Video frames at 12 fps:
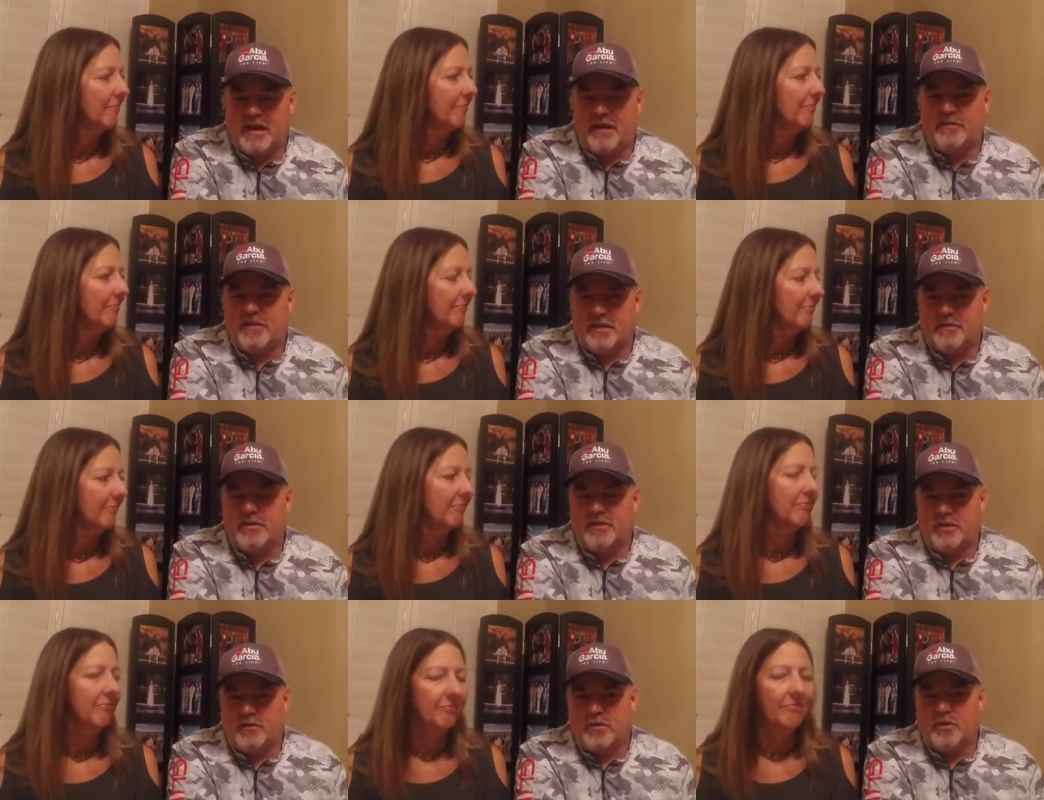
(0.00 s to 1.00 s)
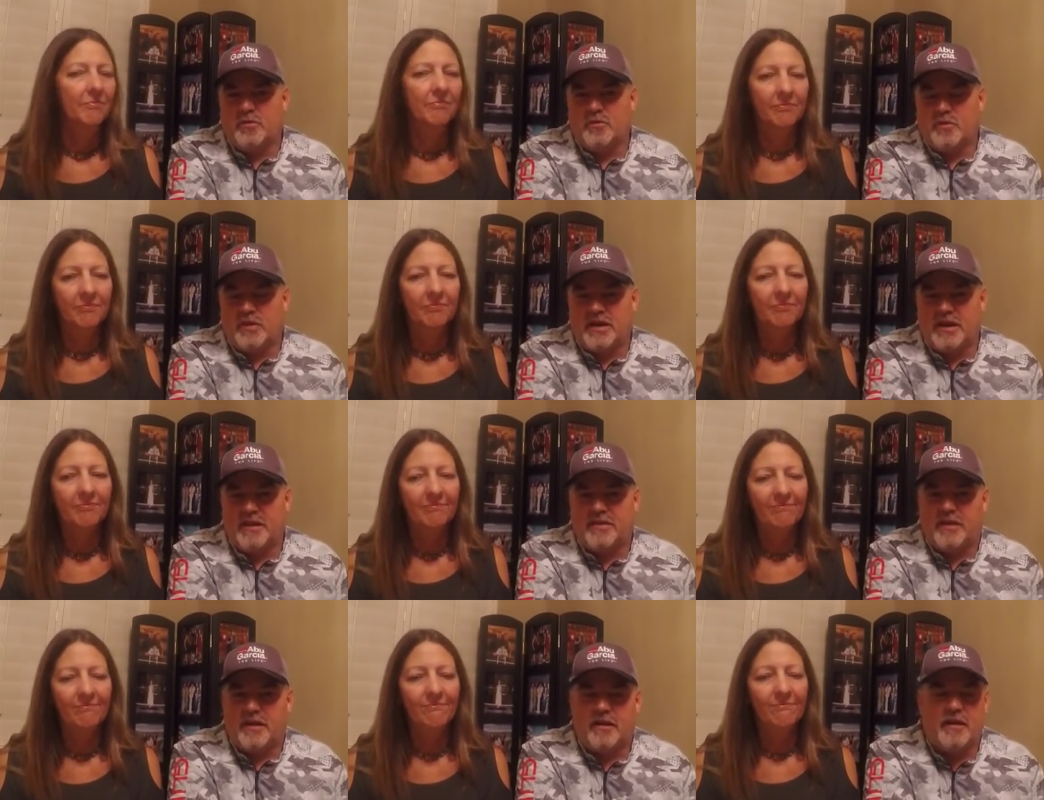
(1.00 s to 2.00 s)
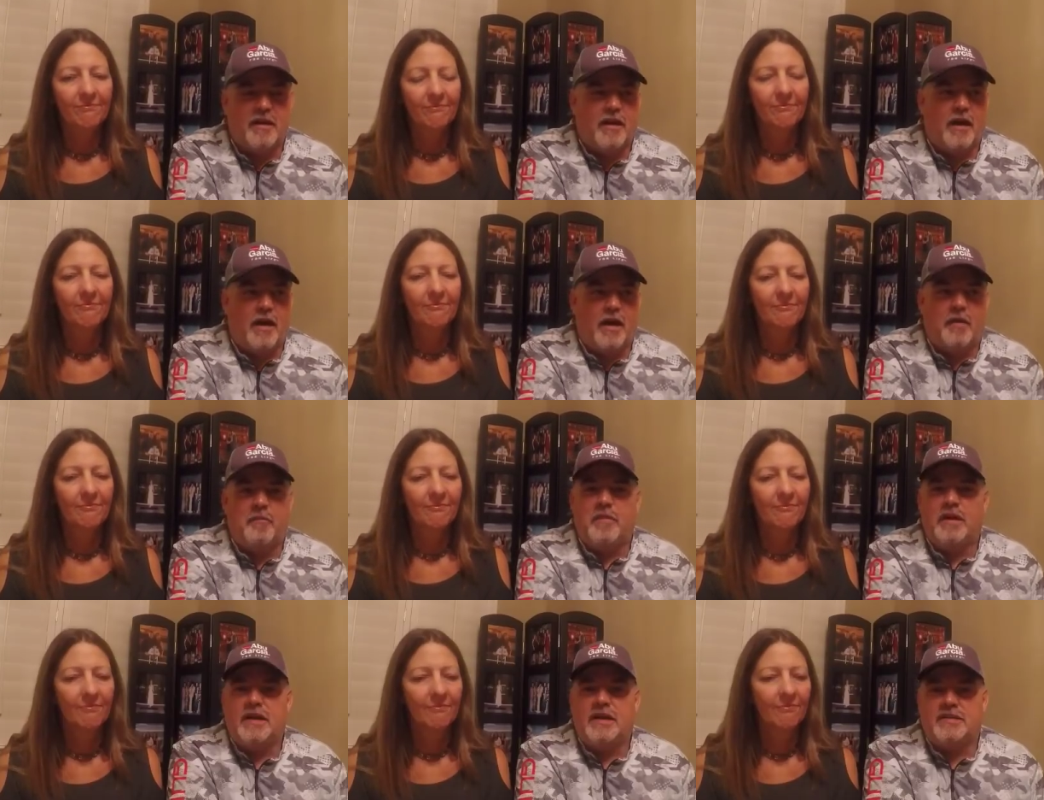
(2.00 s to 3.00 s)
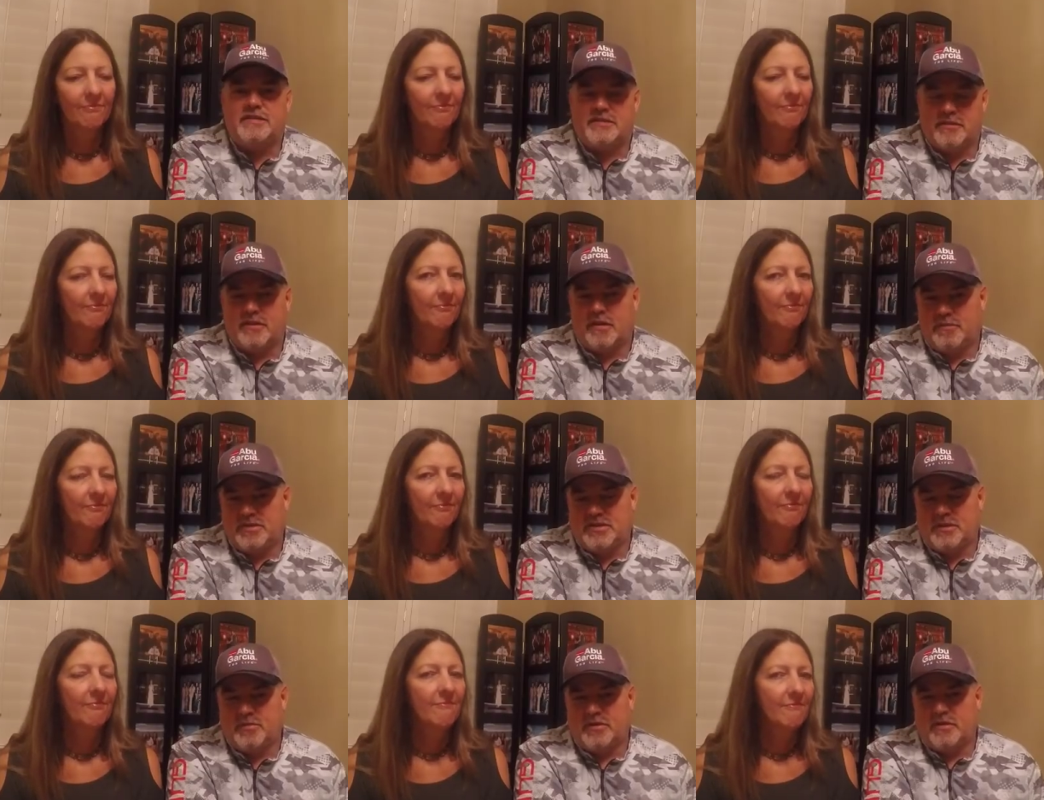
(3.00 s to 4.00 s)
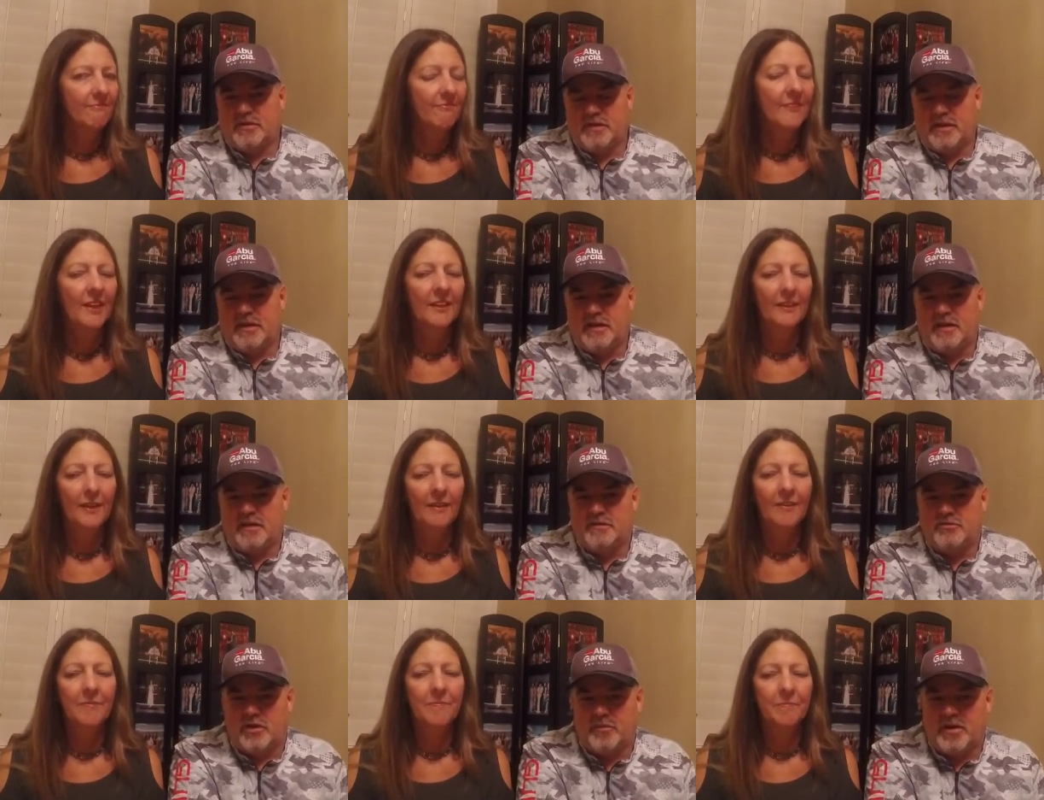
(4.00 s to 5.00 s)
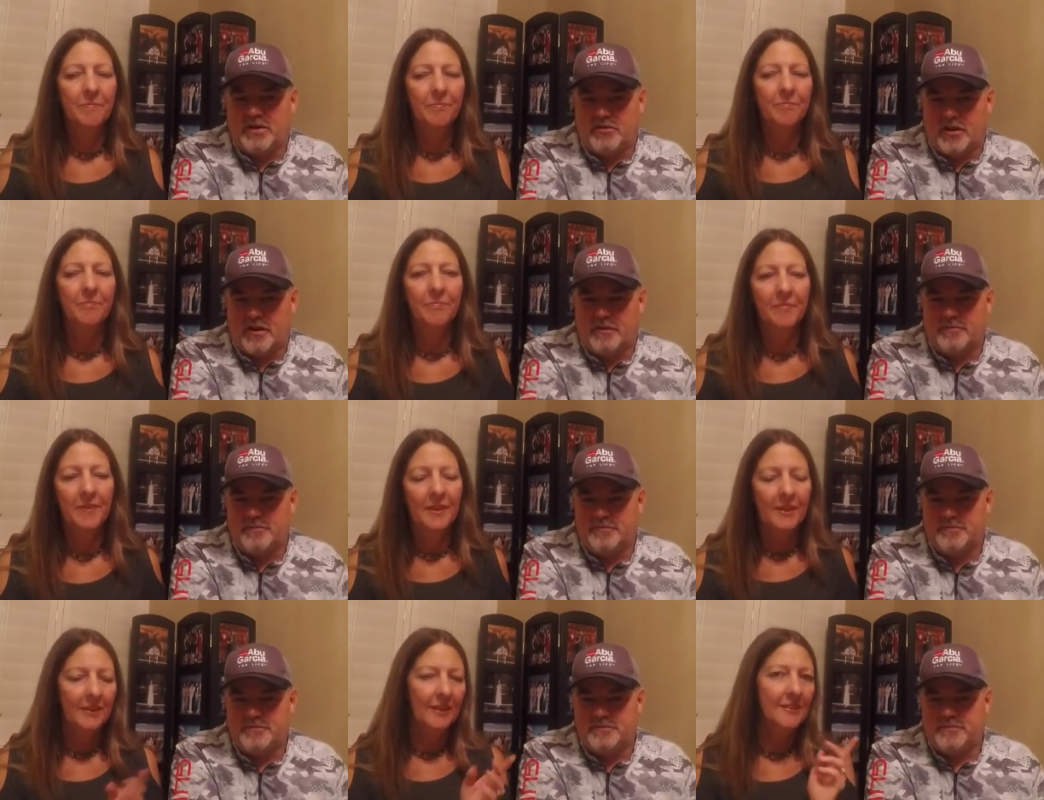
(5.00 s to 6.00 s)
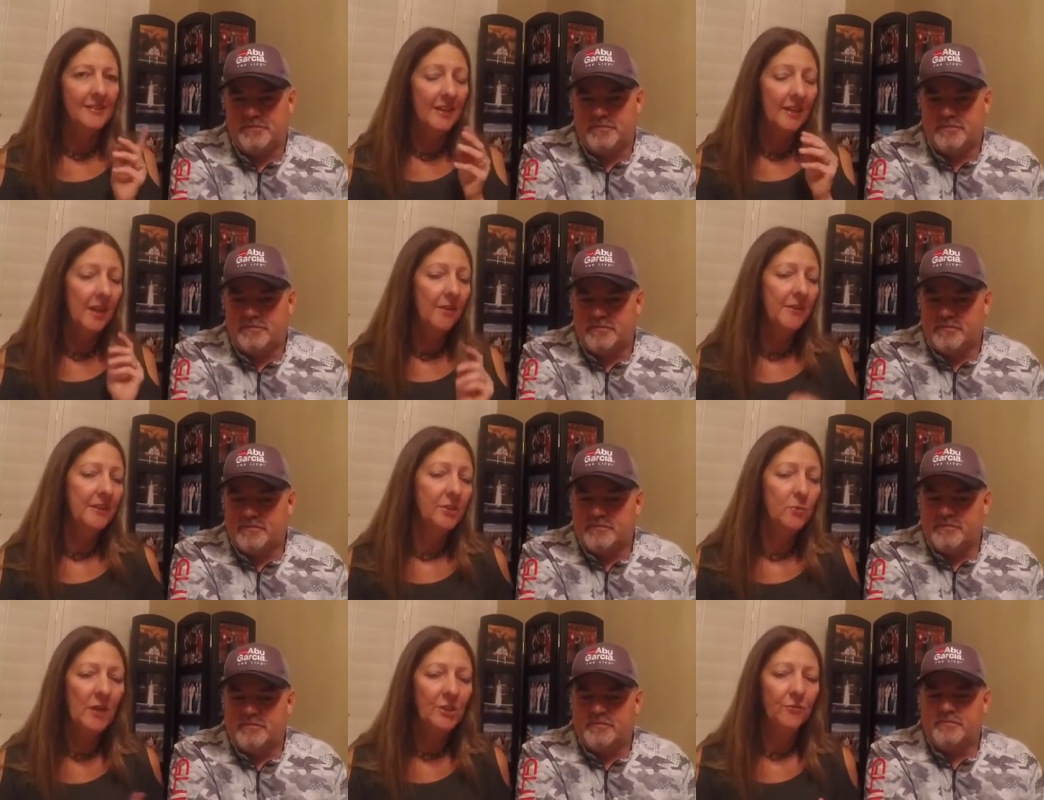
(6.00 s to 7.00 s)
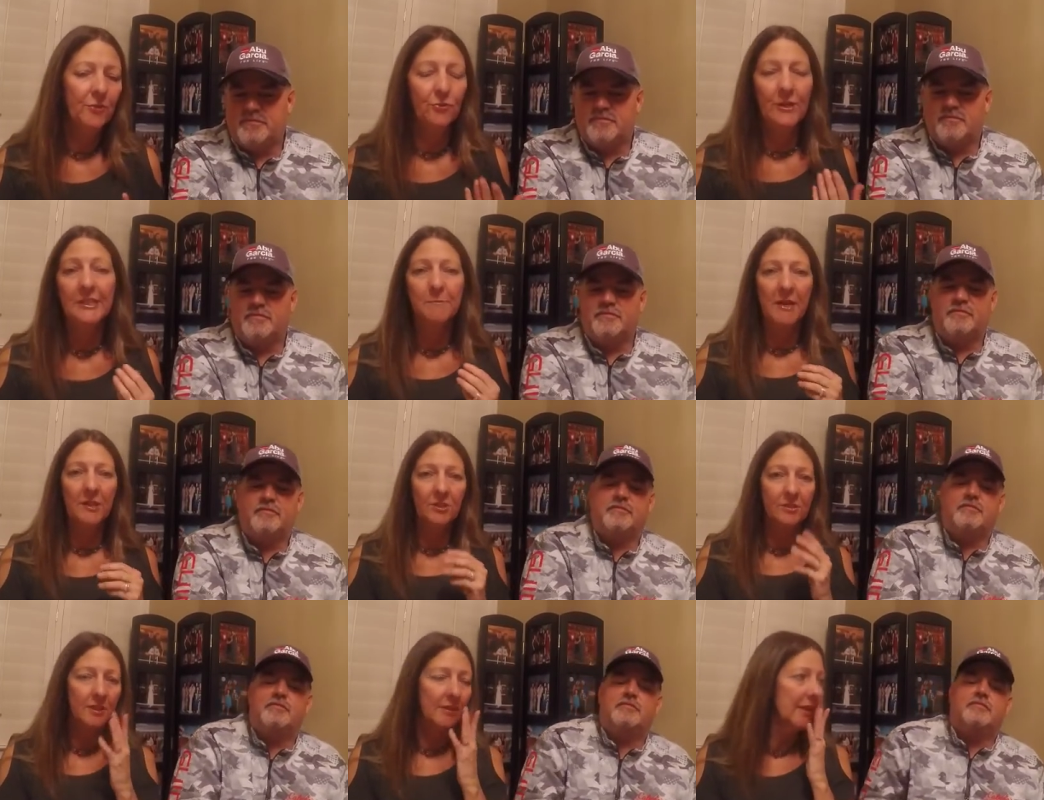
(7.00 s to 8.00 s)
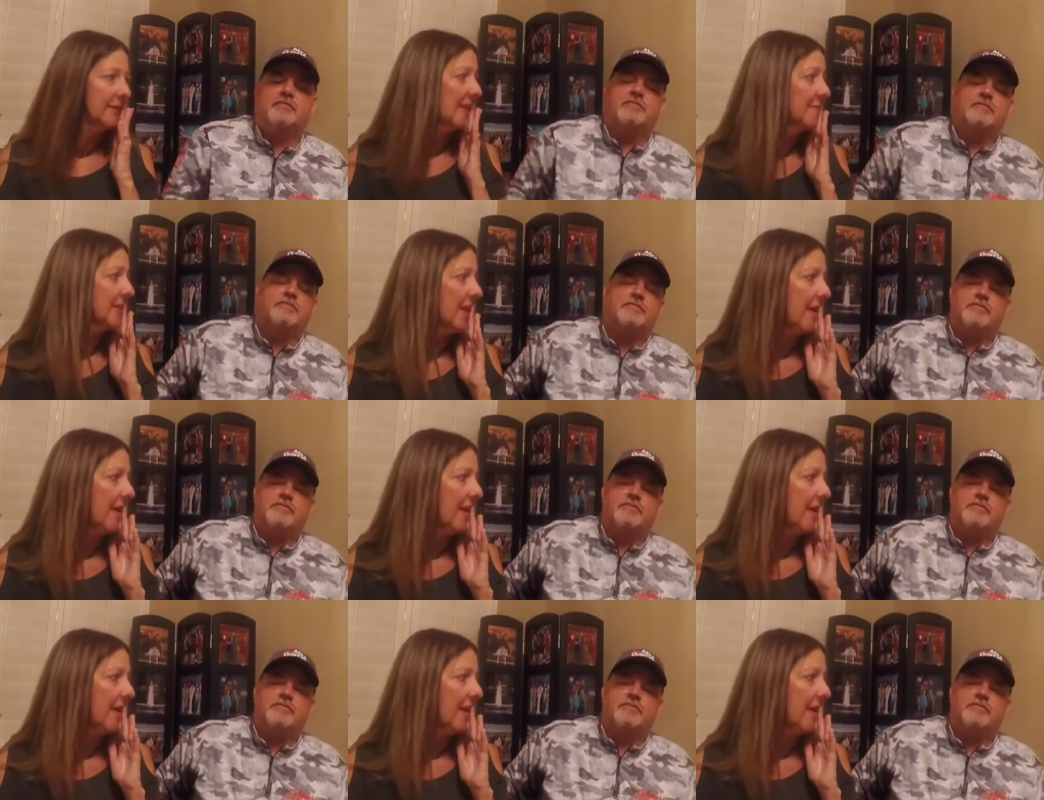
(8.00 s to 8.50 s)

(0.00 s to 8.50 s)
Speaker 1: to have delivered to your room when you get there um, it's still going to be cheaper than uh, drink by drink.
Speaker 2: Yes, and another thing, just watch for drink specials. A lot of times they'll